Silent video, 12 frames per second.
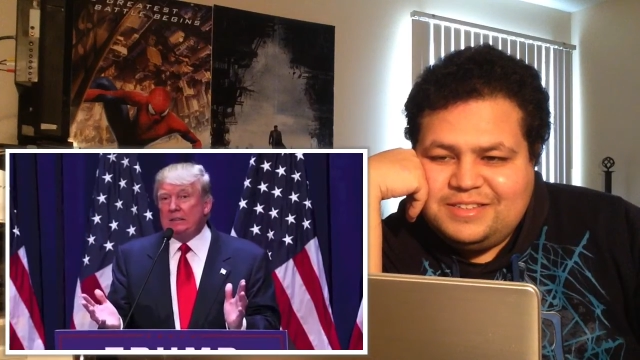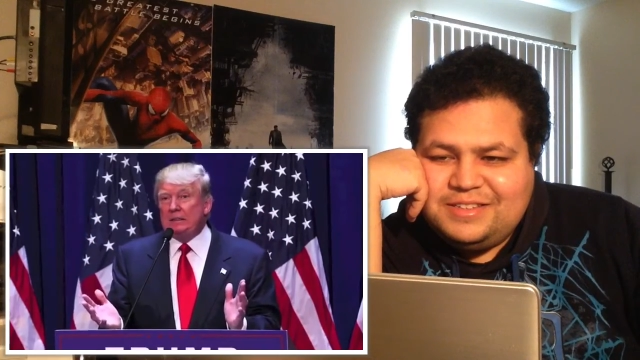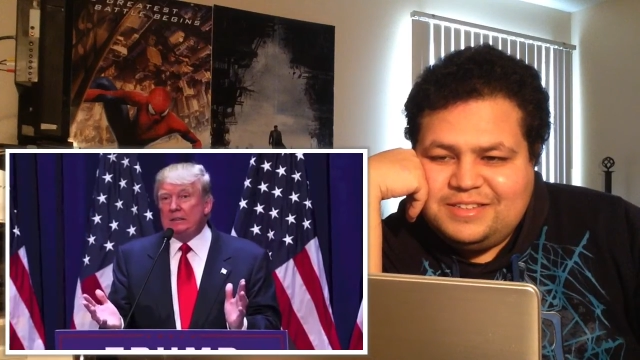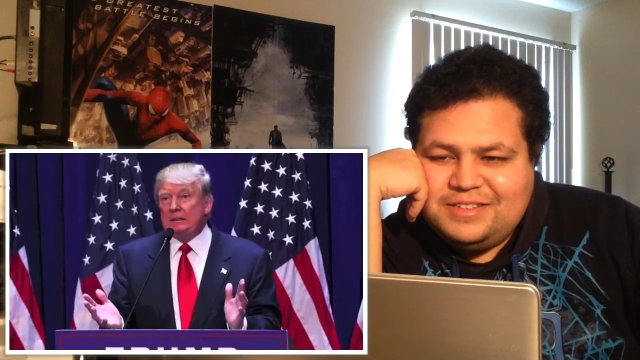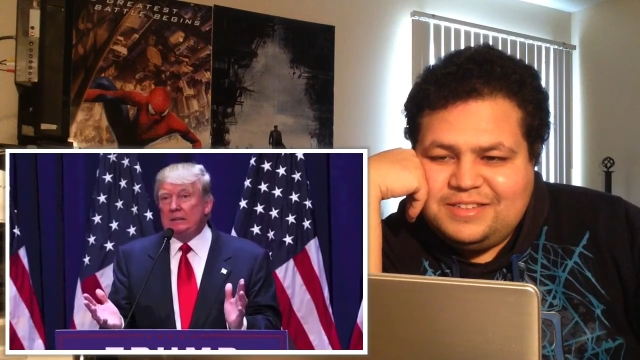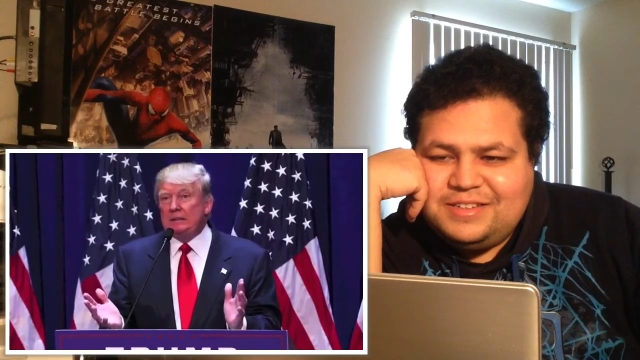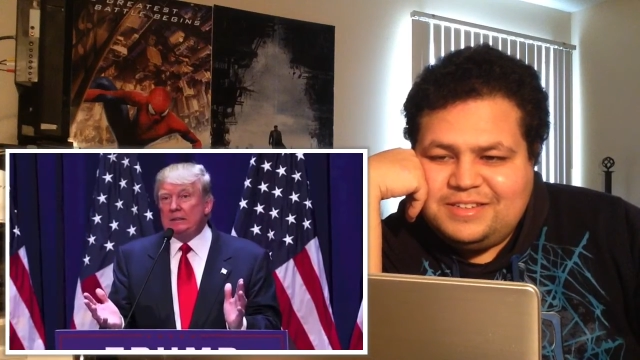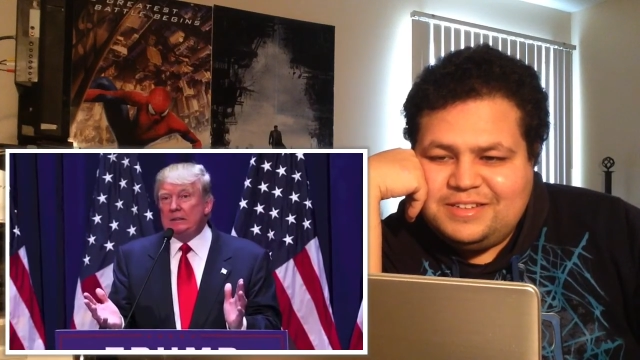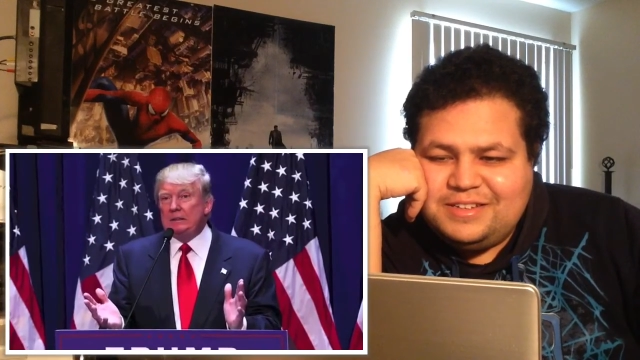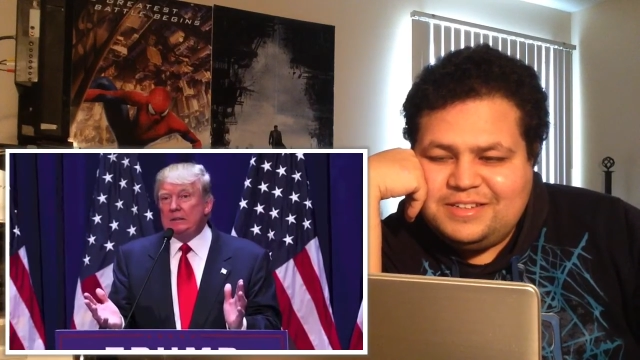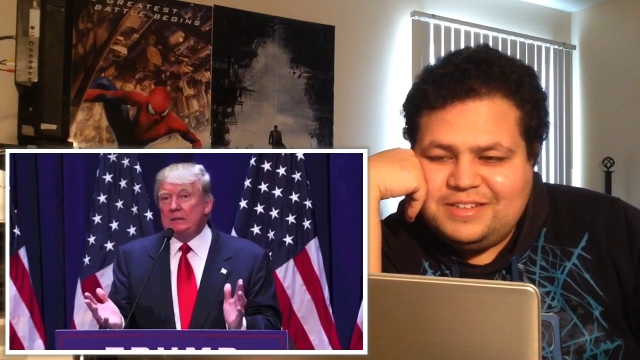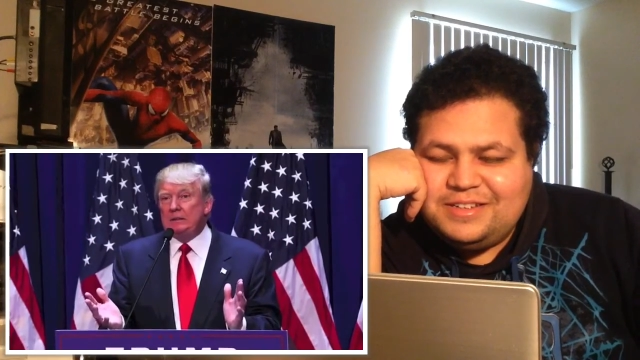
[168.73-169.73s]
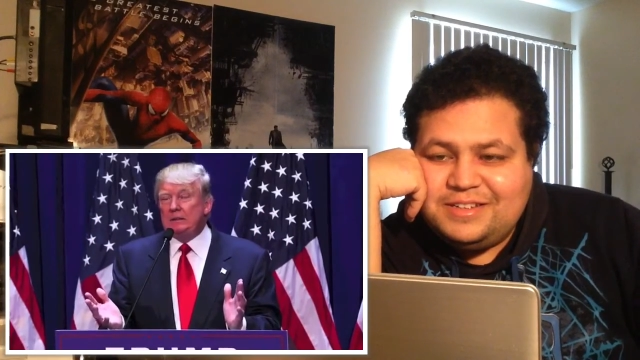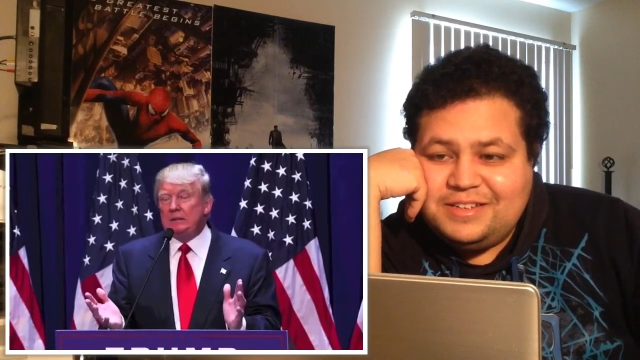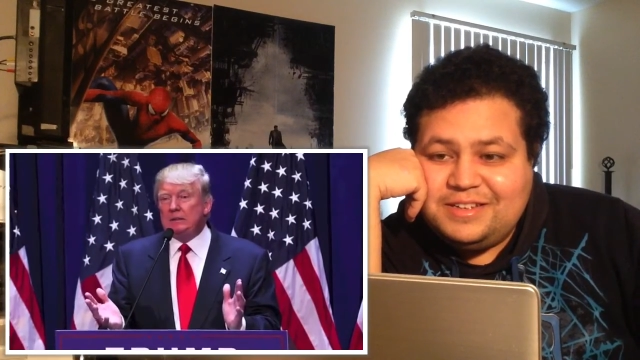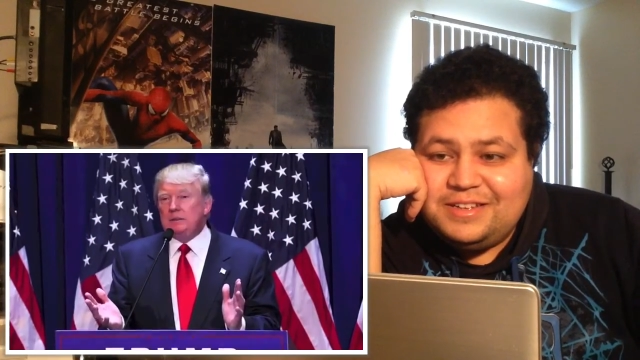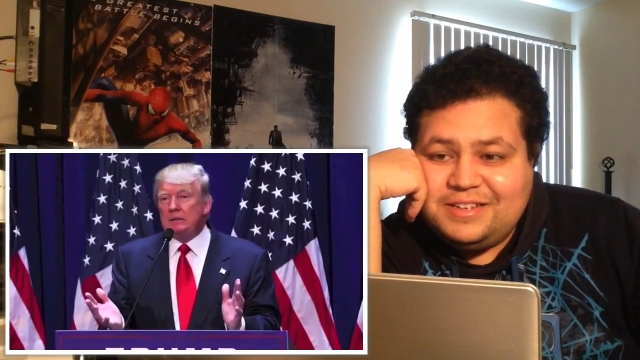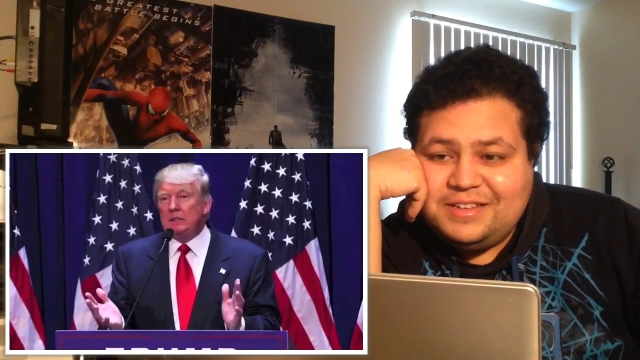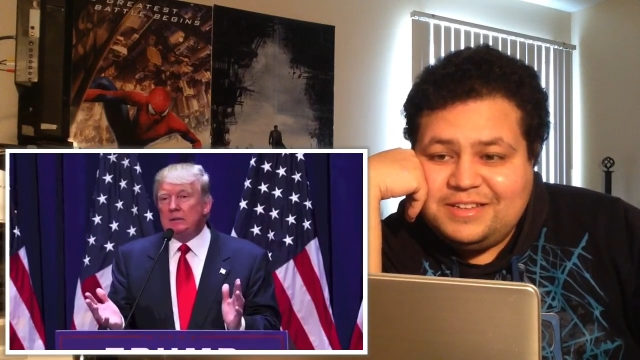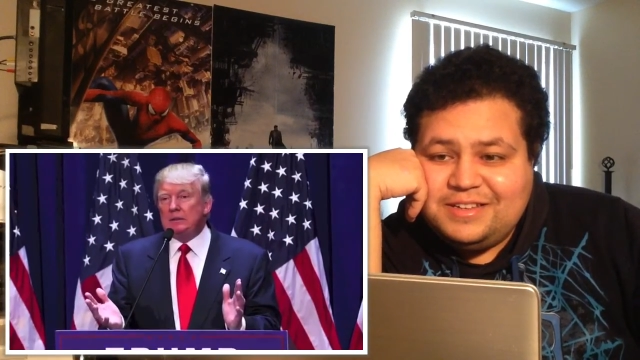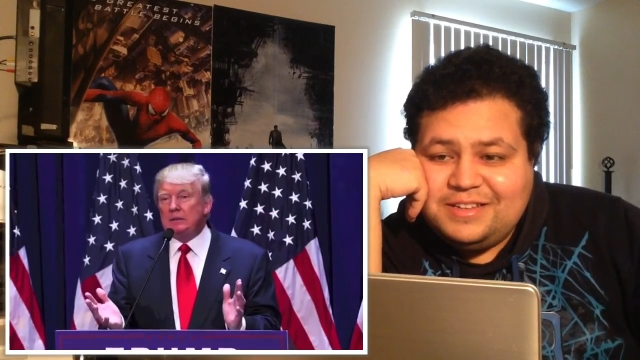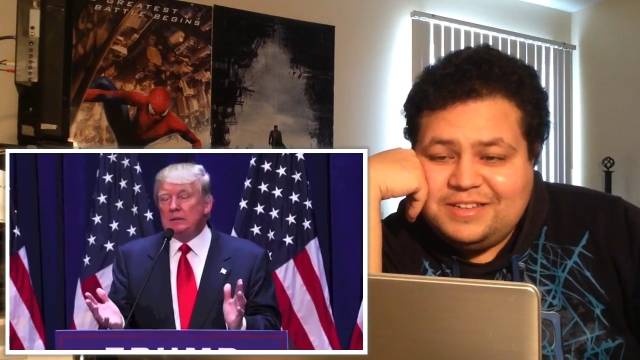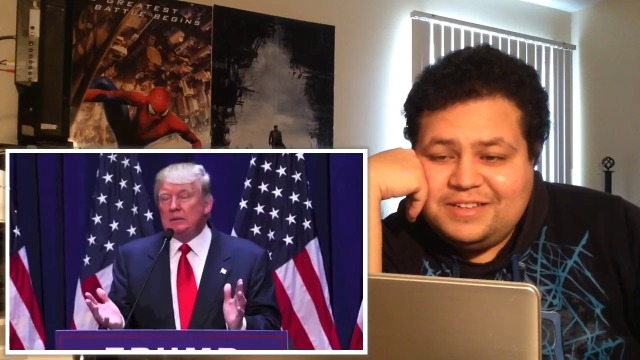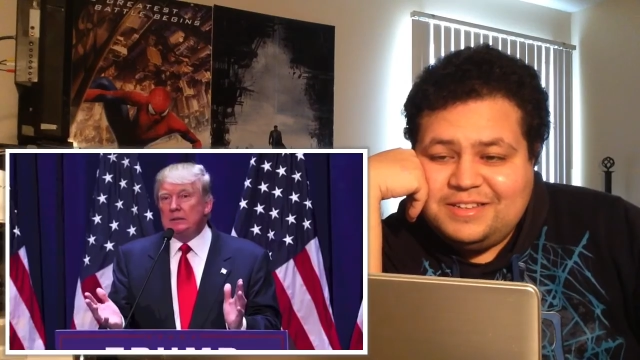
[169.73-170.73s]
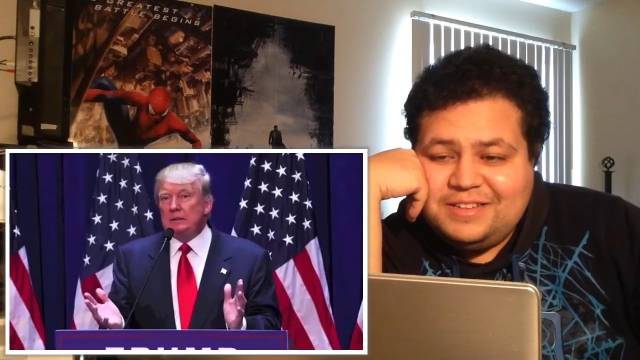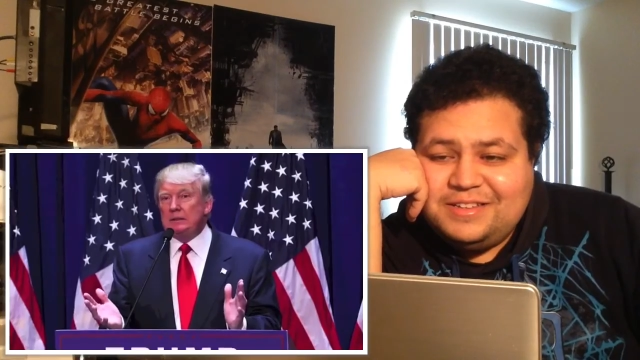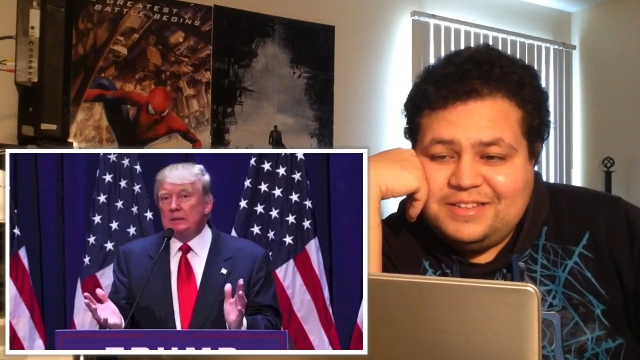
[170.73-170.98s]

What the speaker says: No one is speaking in this clip.